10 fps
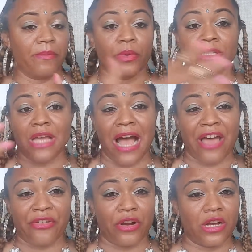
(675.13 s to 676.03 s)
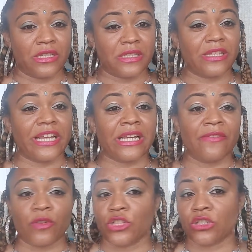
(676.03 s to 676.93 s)
was either a
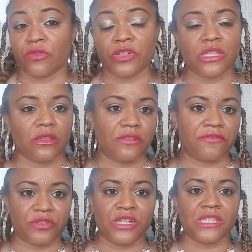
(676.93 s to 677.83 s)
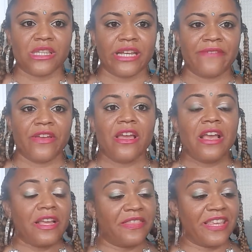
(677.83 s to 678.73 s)
slave or just a recently freed slave.
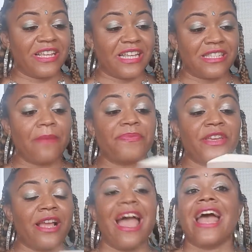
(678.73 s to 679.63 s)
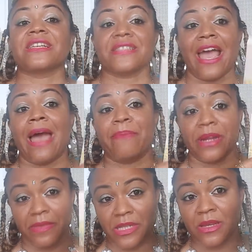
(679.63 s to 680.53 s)
Something has to happen
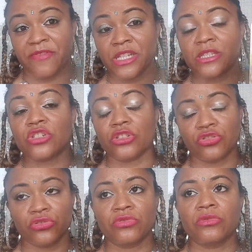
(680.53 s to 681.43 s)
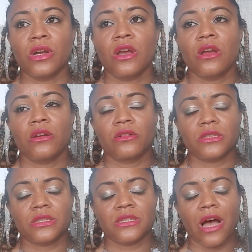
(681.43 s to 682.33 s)
in this. If this is a true
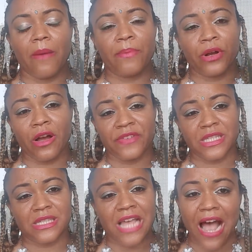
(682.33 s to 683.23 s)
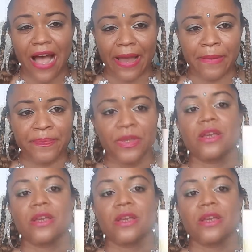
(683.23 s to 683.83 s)
book of its time,